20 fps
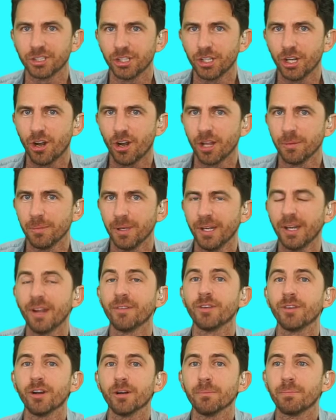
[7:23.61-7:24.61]
You know what I mean?
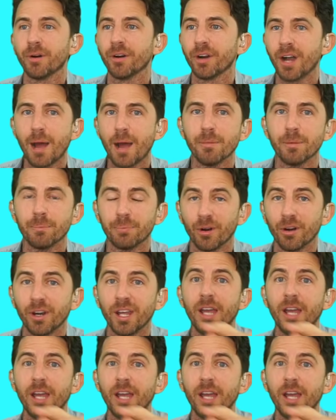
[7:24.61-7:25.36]
If you're a bird, I'm a bird.